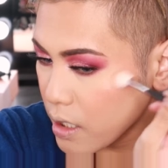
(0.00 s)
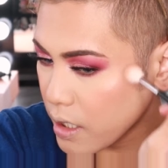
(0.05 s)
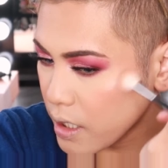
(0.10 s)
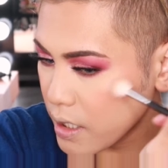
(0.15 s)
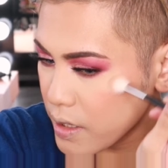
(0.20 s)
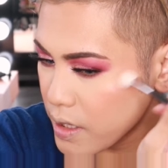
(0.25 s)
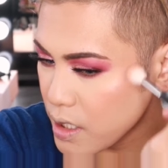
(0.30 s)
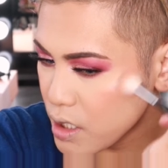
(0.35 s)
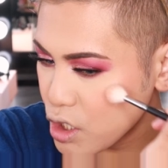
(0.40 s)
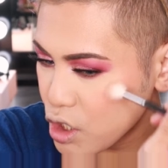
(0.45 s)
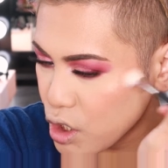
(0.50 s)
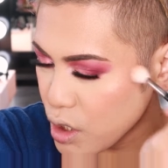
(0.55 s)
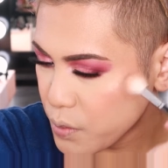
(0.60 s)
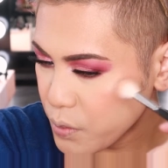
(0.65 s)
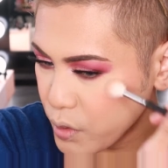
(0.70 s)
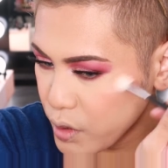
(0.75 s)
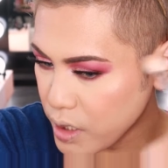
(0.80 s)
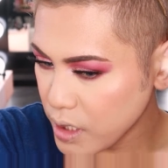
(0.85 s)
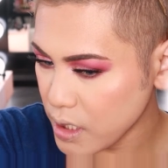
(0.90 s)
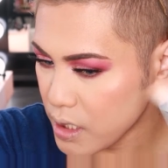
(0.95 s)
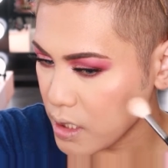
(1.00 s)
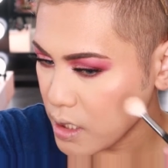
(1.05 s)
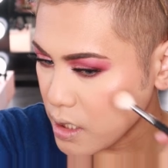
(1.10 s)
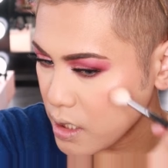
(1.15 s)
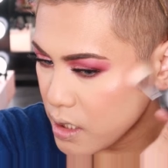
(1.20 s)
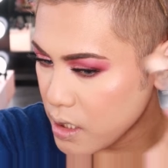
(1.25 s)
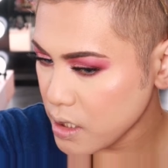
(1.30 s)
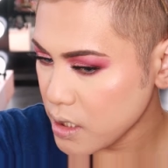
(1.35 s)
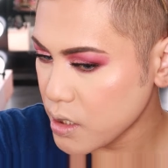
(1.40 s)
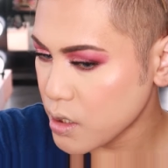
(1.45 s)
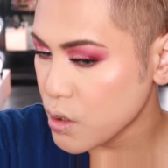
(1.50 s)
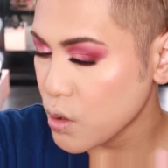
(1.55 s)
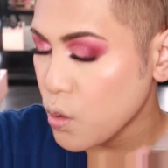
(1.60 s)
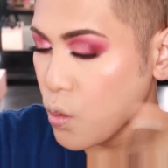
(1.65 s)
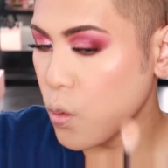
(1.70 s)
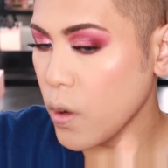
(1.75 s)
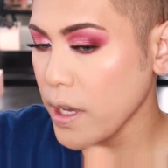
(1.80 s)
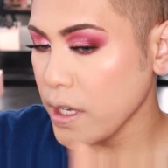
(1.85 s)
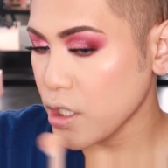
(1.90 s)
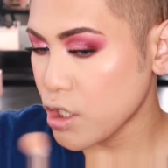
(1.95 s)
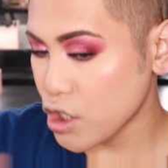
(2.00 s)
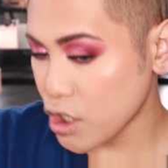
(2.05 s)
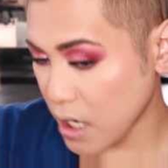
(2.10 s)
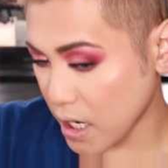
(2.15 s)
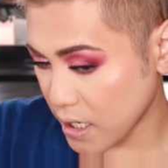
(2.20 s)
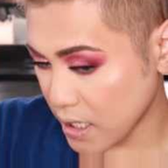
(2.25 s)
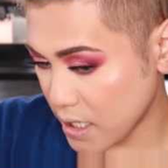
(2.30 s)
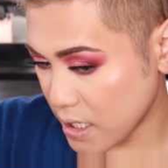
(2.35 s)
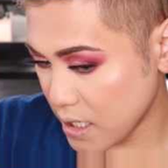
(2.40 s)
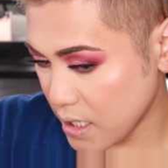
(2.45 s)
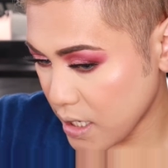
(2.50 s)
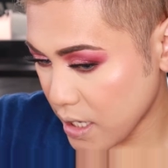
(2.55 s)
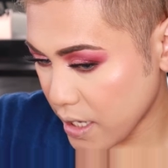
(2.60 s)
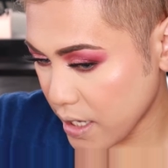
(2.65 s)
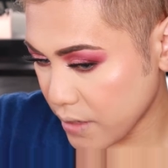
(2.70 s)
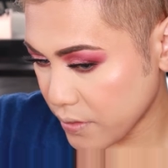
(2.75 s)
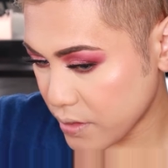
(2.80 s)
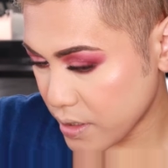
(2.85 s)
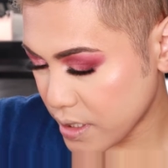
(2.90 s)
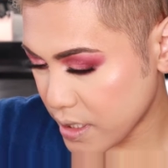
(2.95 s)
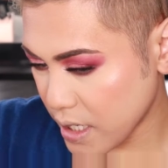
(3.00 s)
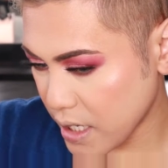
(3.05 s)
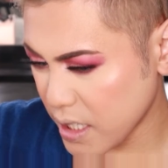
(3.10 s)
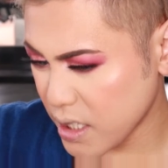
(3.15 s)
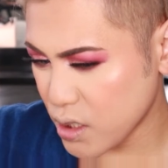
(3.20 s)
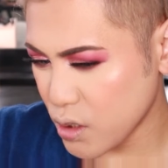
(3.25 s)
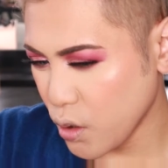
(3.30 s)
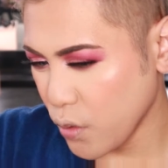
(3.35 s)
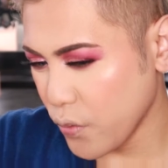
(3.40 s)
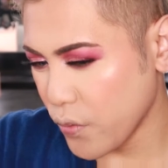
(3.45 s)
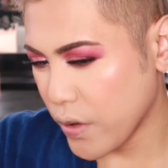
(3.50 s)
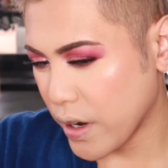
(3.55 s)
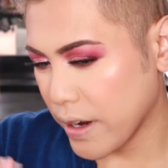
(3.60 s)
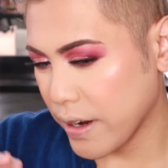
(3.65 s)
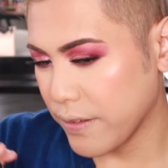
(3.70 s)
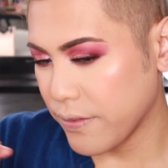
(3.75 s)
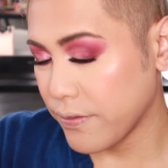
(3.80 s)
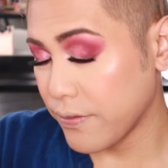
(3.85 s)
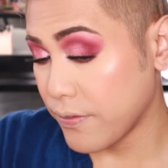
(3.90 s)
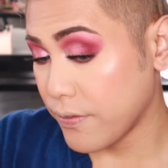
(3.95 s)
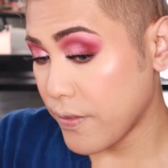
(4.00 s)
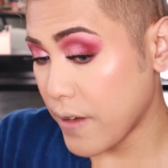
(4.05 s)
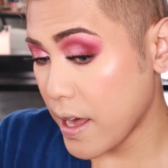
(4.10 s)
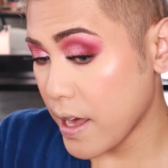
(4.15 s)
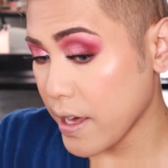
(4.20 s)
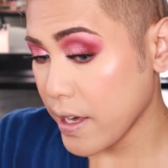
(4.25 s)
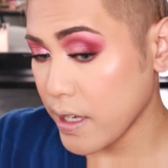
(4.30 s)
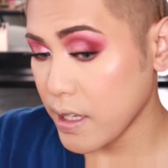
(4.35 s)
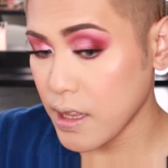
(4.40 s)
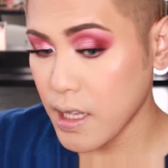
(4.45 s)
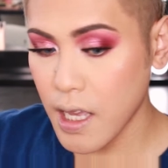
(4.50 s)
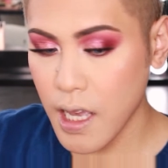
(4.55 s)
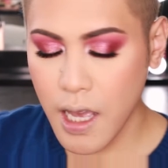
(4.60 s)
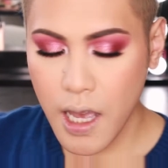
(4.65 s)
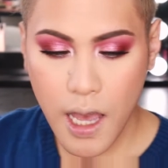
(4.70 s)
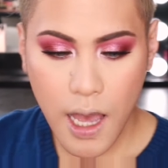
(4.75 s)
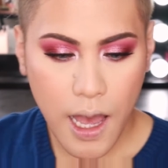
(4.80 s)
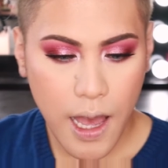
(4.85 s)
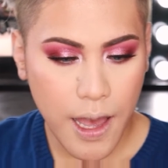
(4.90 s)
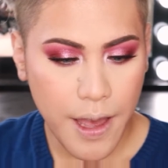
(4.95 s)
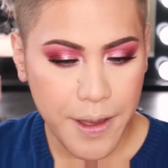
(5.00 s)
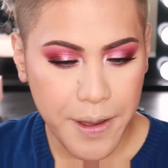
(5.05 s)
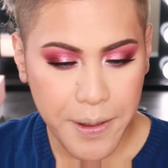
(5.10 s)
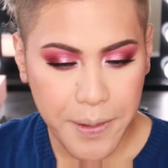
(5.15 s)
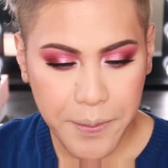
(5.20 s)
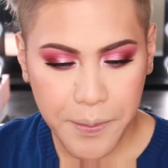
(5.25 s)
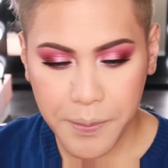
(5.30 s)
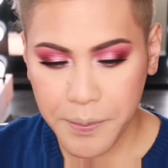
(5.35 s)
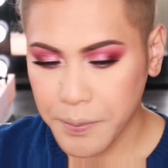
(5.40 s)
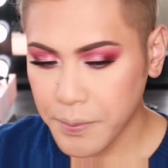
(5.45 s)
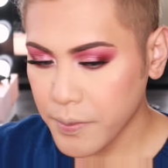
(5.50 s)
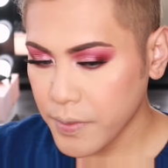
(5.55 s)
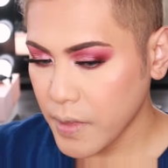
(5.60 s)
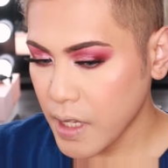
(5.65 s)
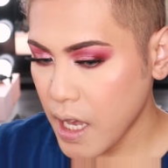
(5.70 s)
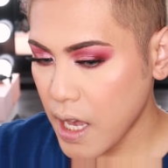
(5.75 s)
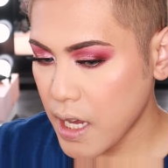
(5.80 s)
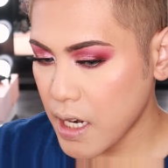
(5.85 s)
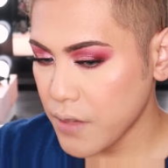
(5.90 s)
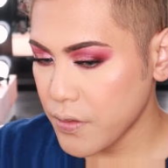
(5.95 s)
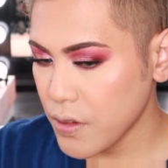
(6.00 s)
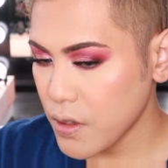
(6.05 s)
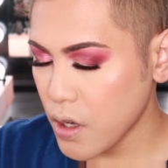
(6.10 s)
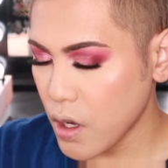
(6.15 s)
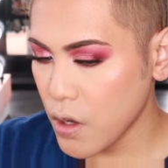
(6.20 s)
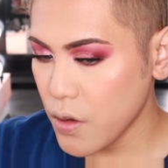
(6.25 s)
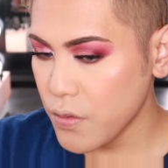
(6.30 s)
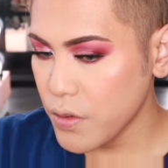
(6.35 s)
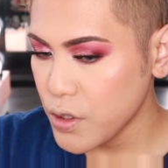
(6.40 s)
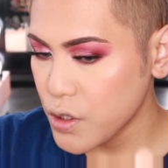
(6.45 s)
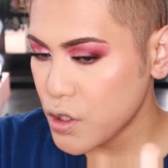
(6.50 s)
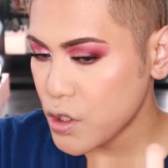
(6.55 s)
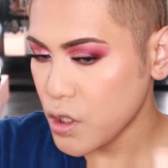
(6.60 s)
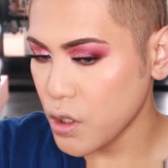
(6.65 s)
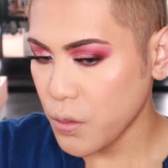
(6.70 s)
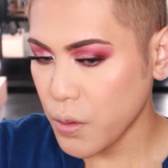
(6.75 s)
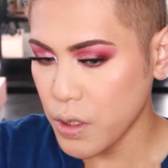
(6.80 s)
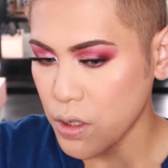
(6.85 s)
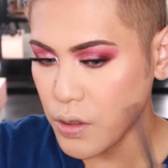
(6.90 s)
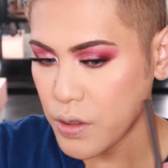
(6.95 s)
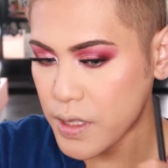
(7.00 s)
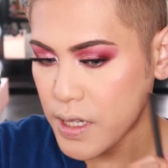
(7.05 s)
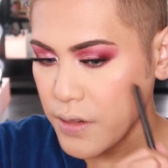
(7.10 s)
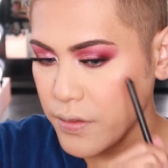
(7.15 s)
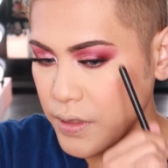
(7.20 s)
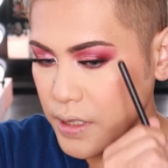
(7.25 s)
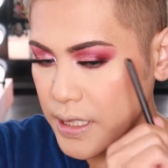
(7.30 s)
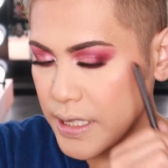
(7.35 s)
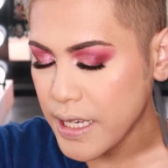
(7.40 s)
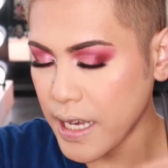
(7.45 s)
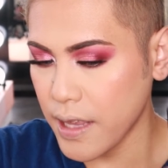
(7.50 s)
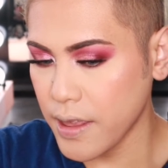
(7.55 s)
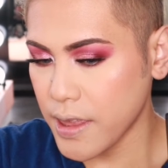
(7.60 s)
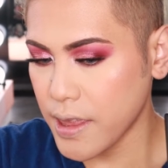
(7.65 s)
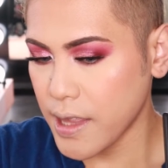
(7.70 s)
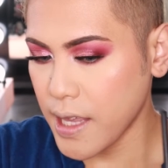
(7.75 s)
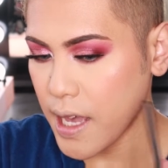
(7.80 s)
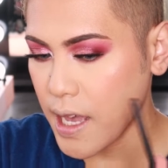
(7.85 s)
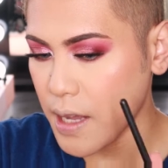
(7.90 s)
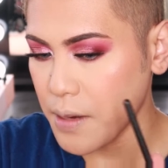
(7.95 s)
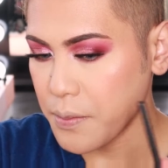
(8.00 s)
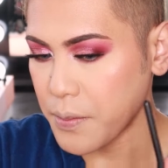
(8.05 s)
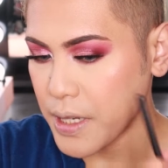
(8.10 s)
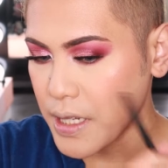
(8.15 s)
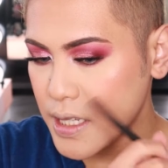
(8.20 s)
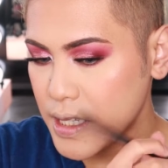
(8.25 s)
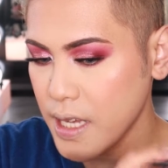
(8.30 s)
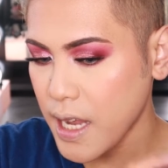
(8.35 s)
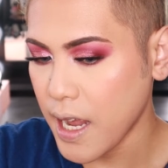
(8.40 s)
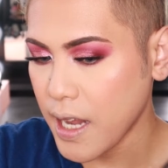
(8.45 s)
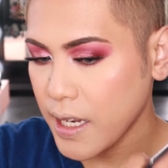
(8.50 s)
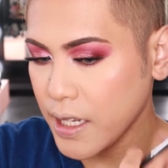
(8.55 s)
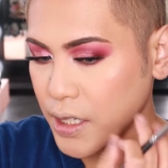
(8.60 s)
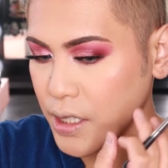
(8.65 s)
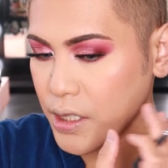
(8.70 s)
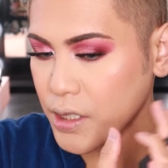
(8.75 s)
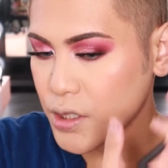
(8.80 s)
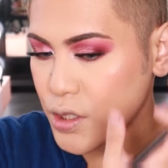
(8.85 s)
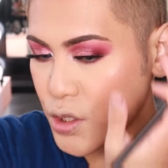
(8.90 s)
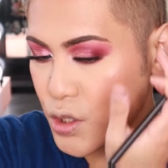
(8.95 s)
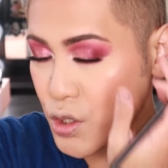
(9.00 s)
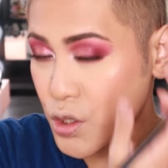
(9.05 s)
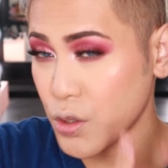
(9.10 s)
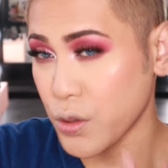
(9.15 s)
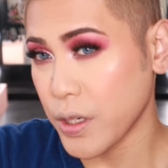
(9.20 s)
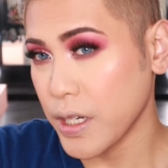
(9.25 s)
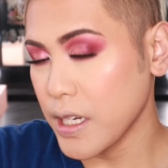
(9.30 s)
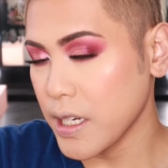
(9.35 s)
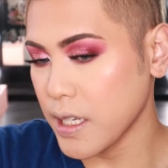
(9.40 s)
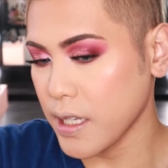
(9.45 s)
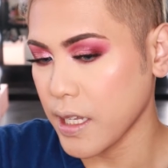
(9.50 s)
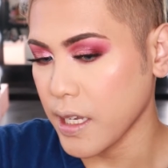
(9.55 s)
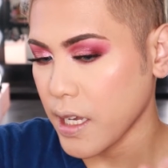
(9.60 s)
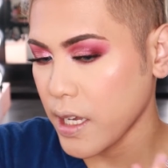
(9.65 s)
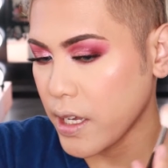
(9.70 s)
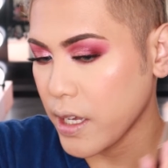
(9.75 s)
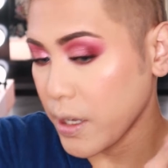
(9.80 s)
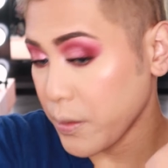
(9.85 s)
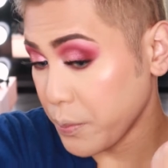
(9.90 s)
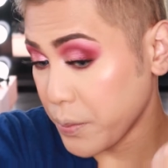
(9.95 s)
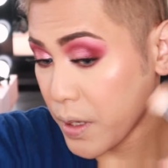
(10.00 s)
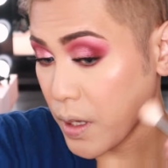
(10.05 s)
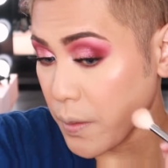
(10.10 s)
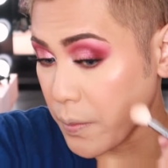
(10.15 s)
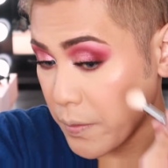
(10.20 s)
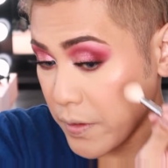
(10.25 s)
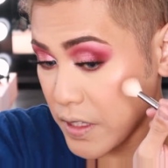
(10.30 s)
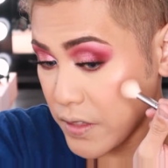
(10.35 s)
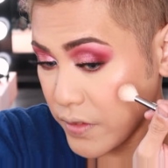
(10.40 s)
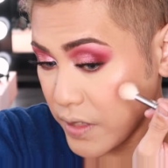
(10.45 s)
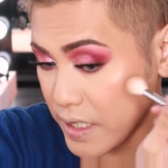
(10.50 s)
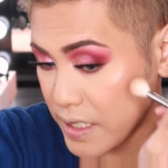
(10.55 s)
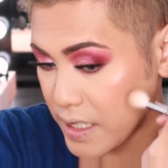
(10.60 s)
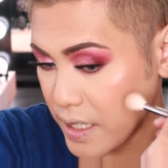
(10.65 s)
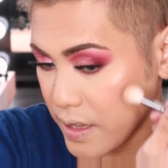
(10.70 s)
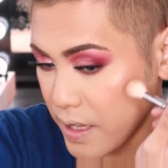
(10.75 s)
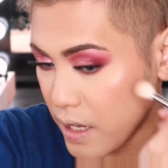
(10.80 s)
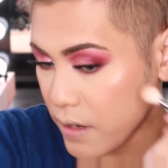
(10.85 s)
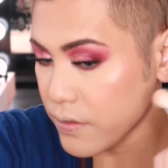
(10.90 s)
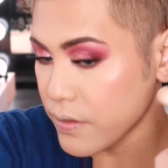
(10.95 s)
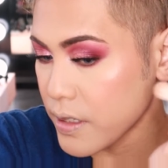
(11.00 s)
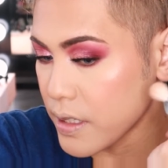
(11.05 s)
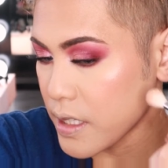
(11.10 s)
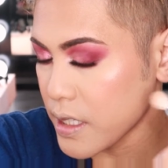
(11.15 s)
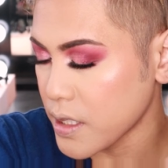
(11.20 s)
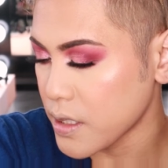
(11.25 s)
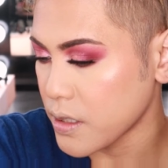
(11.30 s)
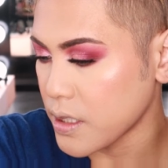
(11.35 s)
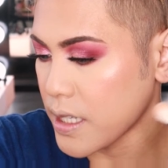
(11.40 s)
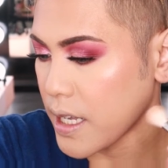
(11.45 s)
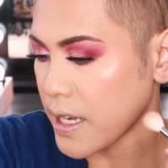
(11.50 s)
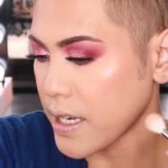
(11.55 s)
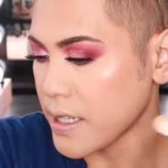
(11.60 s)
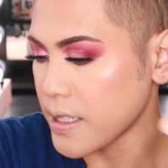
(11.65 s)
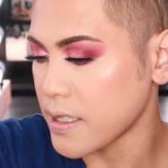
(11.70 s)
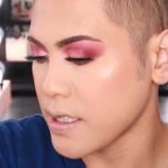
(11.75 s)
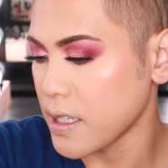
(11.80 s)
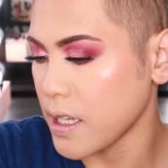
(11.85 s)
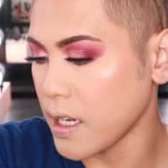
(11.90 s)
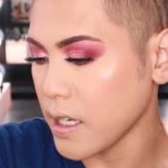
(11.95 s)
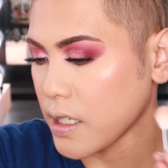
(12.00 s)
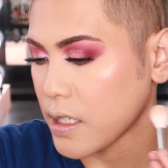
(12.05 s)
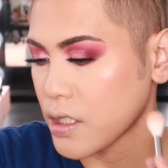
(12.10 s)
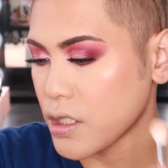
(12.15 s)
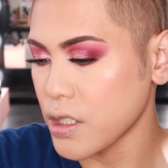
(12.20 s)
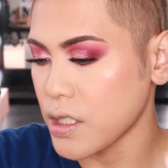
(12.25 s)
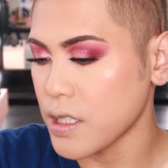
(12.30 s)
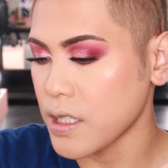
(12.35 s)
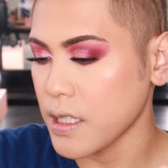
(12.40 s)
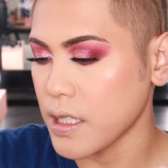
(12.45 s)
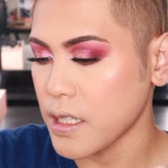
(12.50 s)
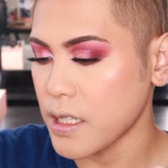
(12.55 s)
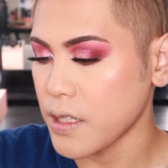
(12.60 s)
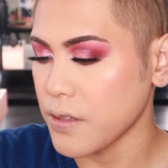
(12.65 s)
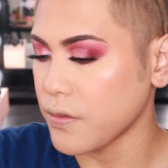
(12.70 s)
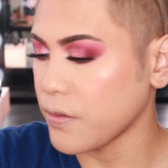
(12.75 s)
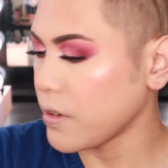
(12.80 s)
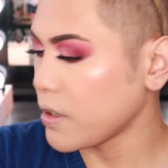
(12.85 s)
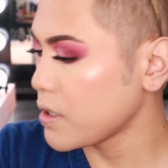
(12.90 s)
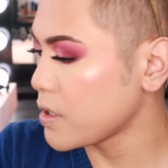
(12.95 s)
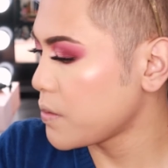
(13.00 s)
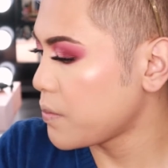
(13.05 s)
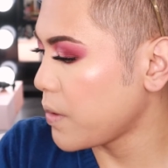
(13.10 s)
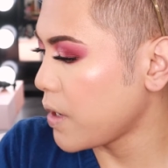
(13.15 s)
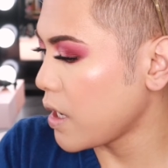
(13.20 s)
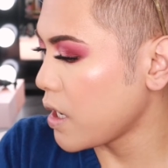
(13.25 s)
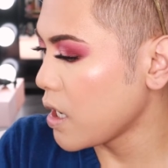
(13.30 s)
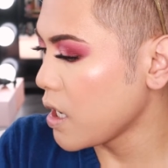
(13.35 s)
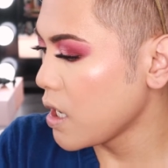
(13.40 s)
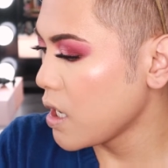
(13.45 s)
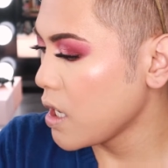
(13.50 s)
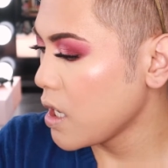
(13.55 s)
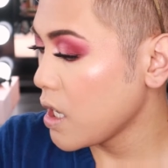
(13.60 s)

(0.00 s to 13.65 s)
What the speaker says: Okay, this shimmer is quite chunky, I have to say. It's not very fine. And if you overdo it, you definitely get that metallic streak. Like, I purposefully did that for this side so that I could just see the difference. But